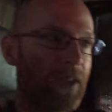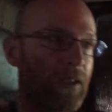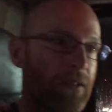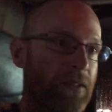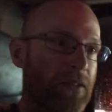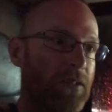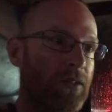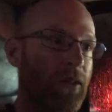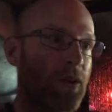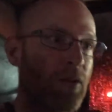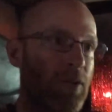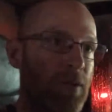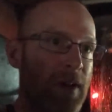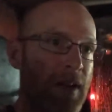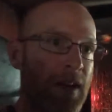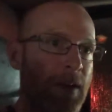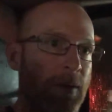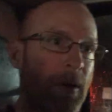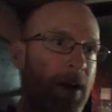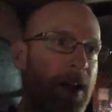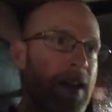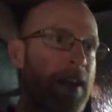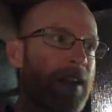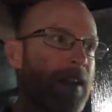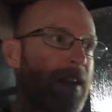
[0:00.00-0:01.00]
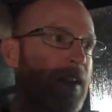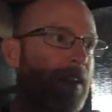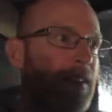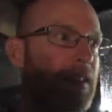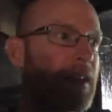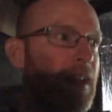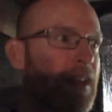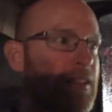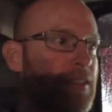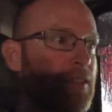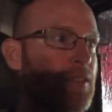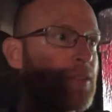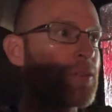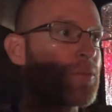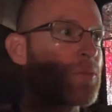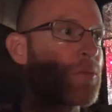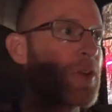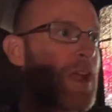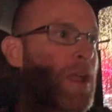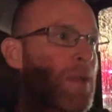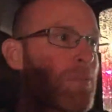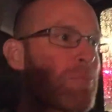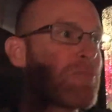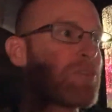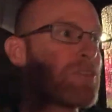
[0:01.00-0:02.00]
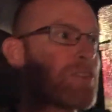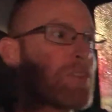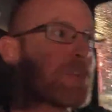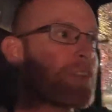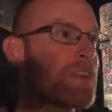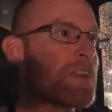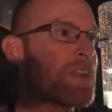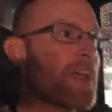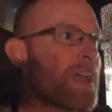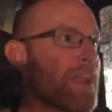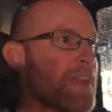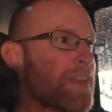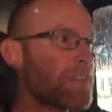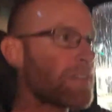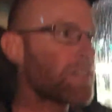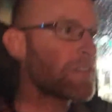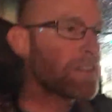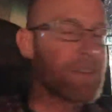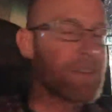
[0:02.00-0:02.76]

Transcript: So anyway, that's a wrap for the night.